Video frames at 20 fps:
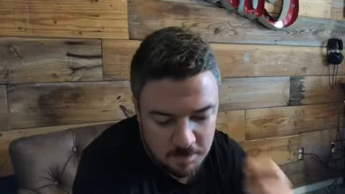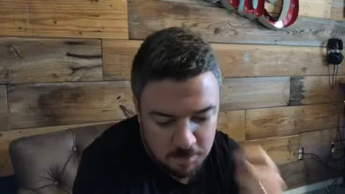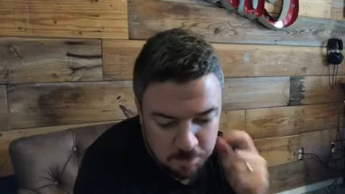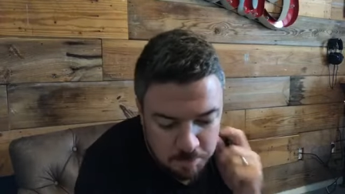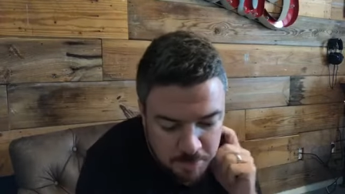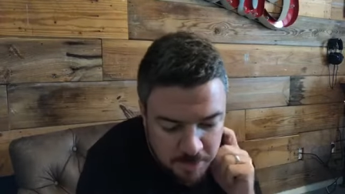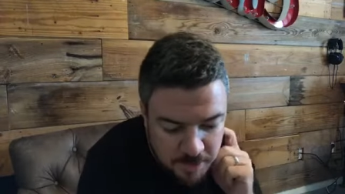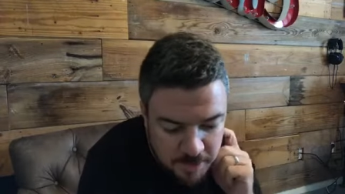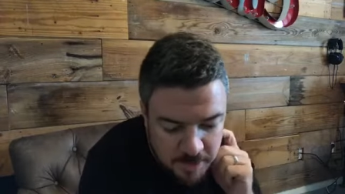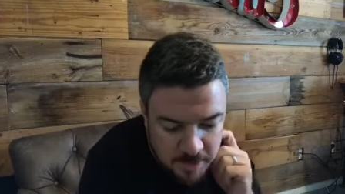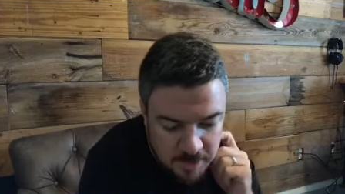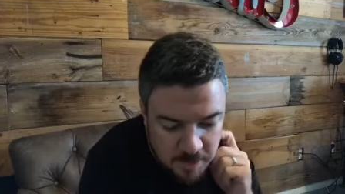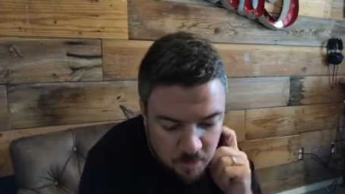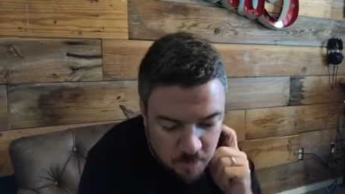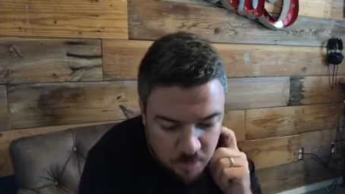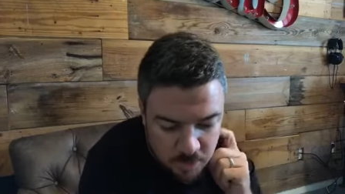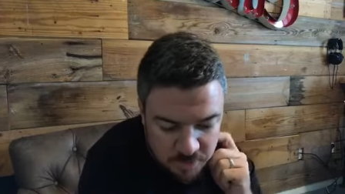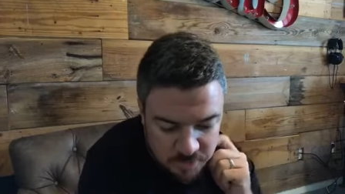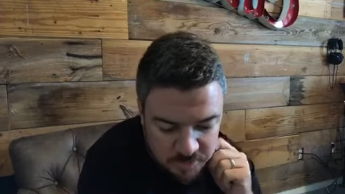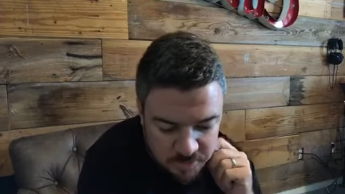but it
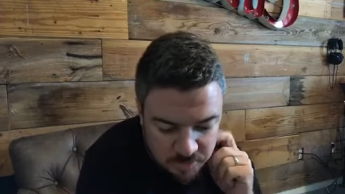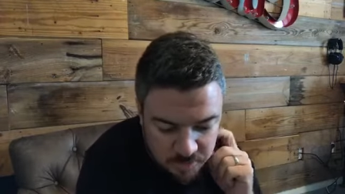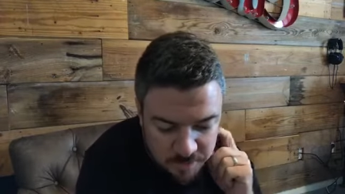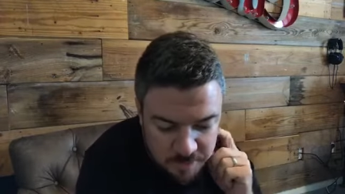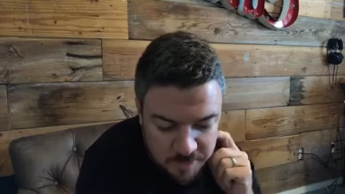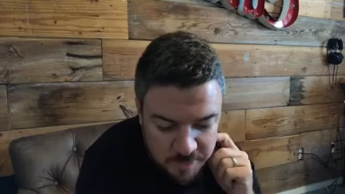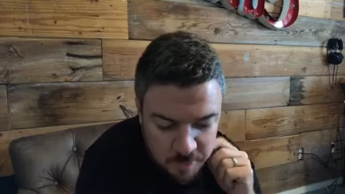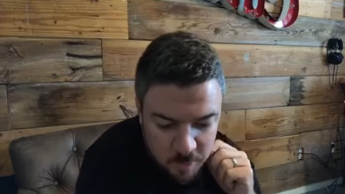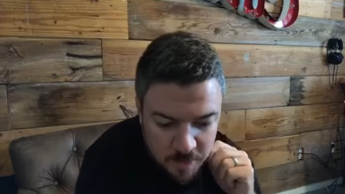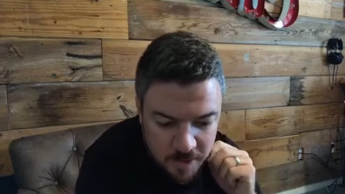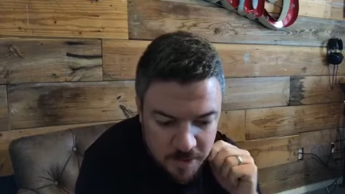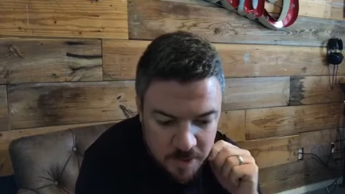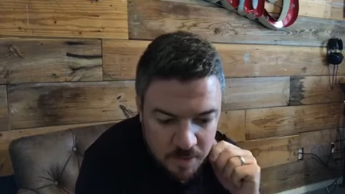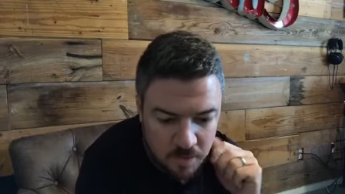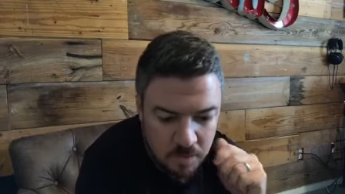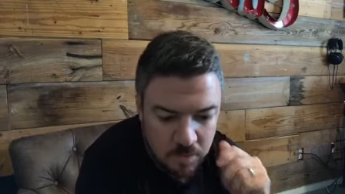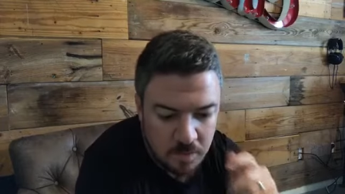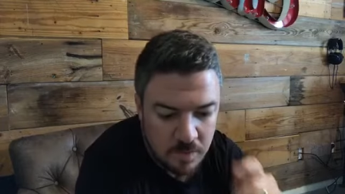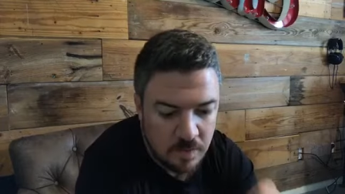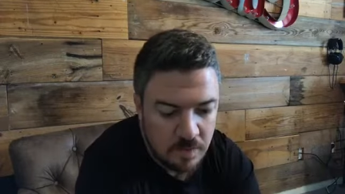works really well.
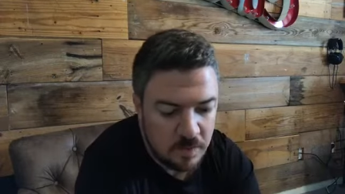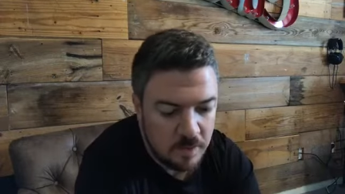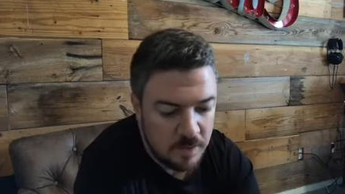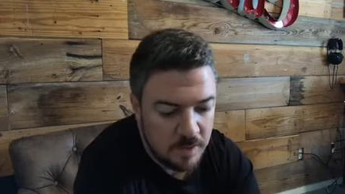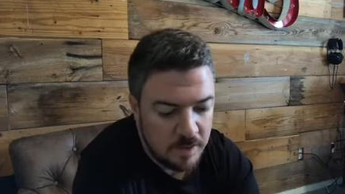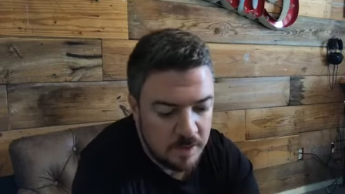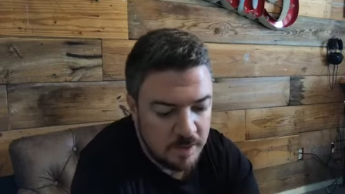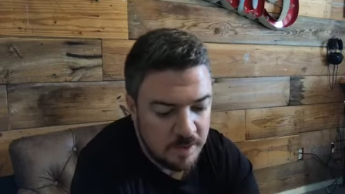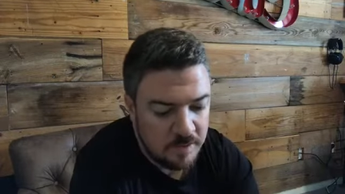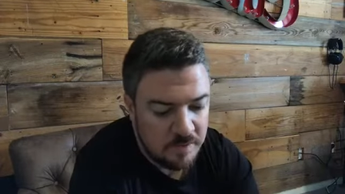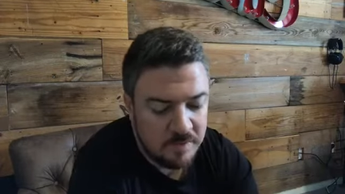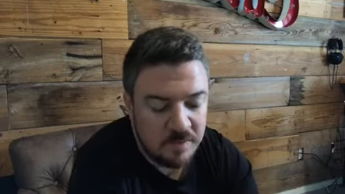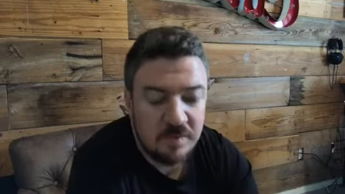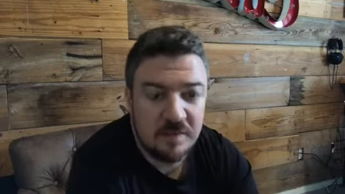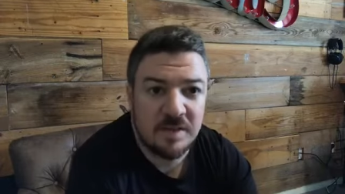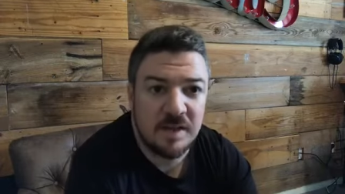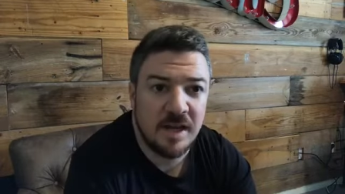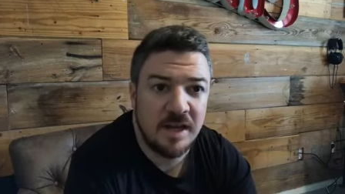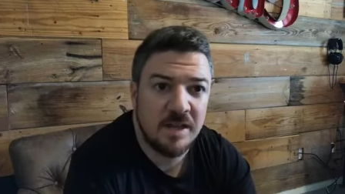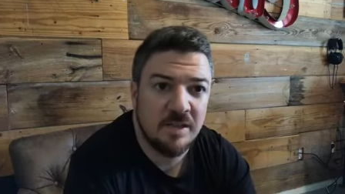It's this
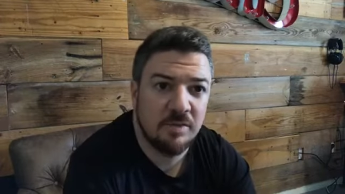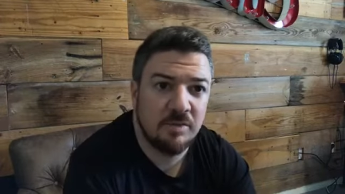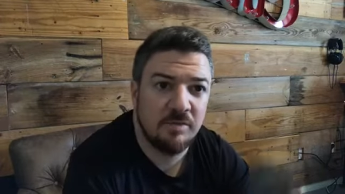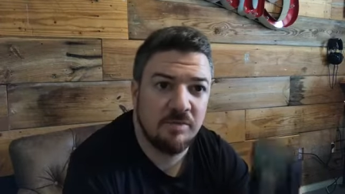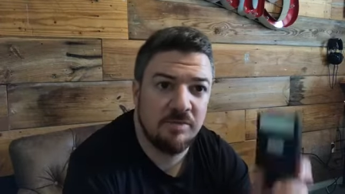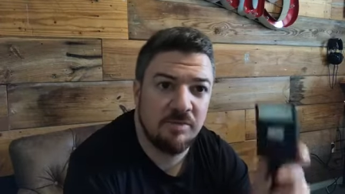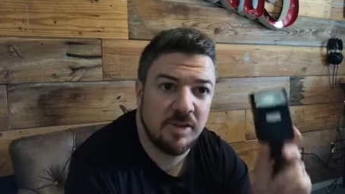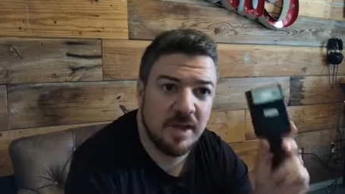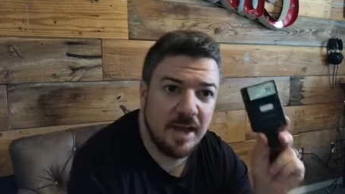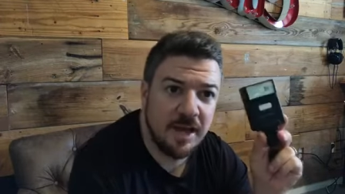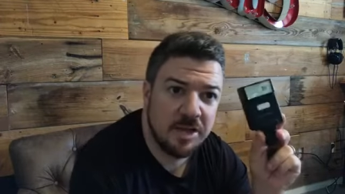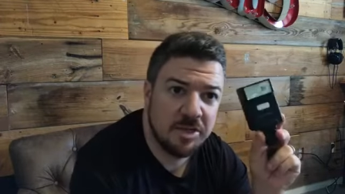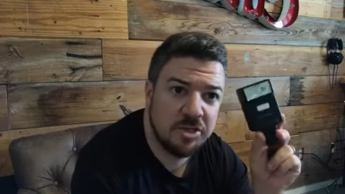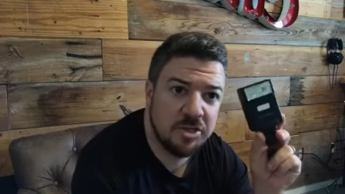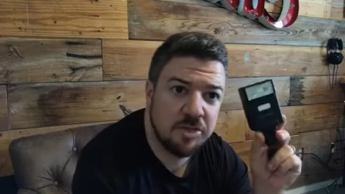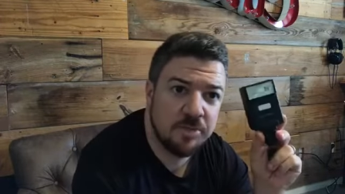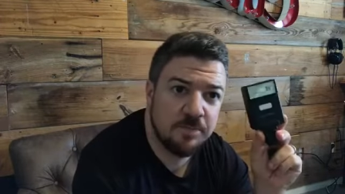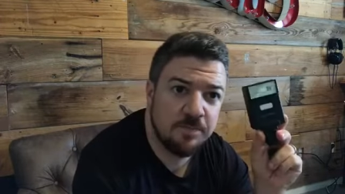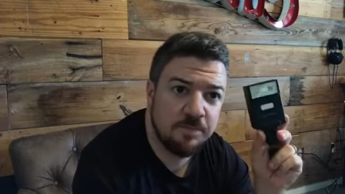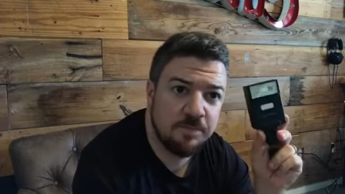tiny little flash,